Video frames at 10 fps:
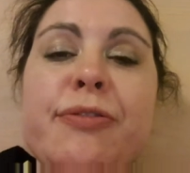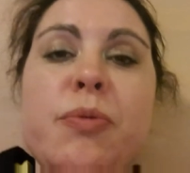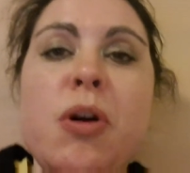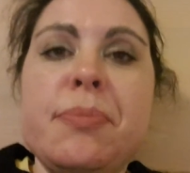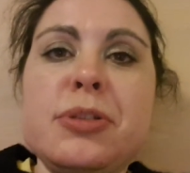
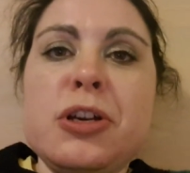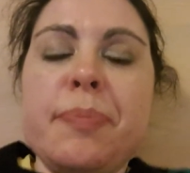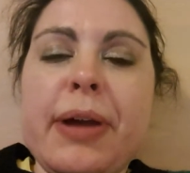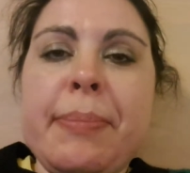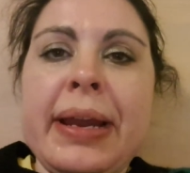warmed
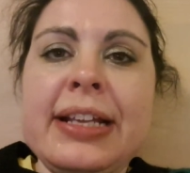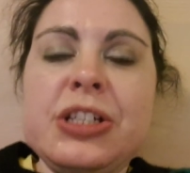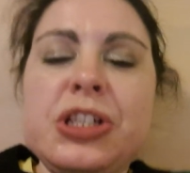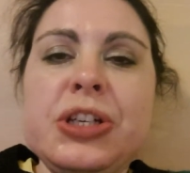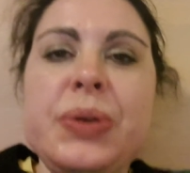up, I
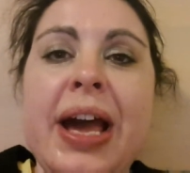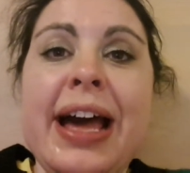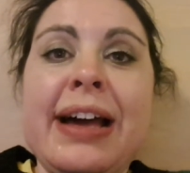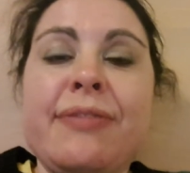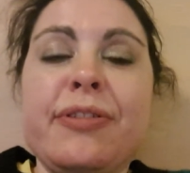managed to
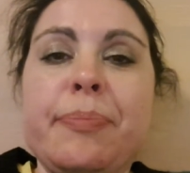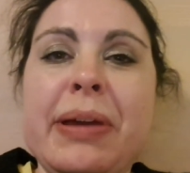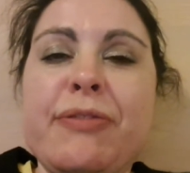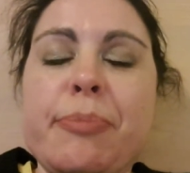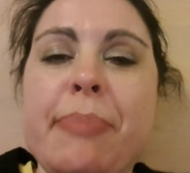have a
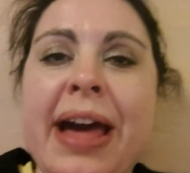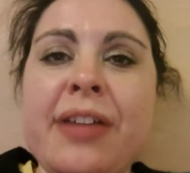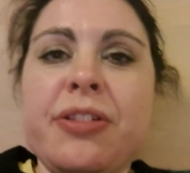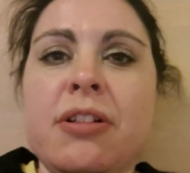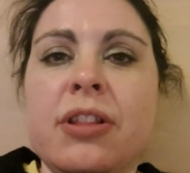bit of a
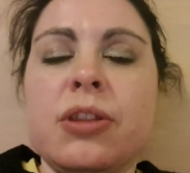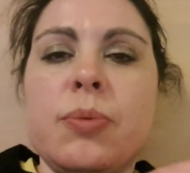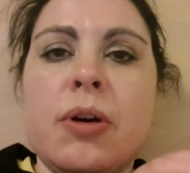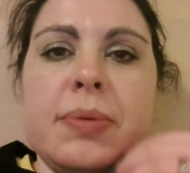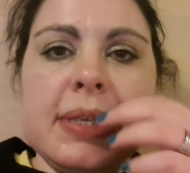bath, although the
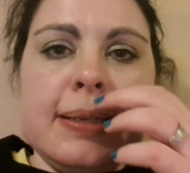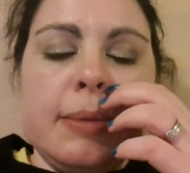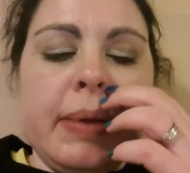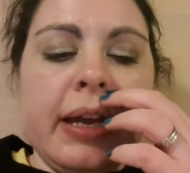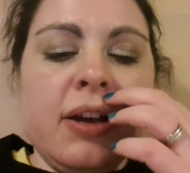water was still
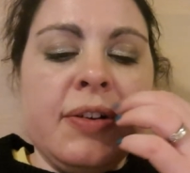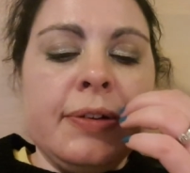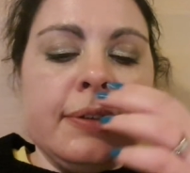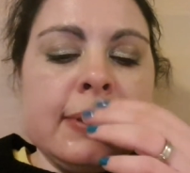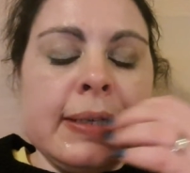a bit
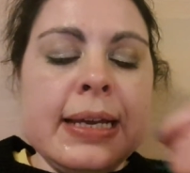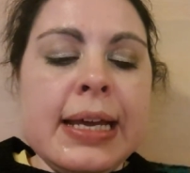cold.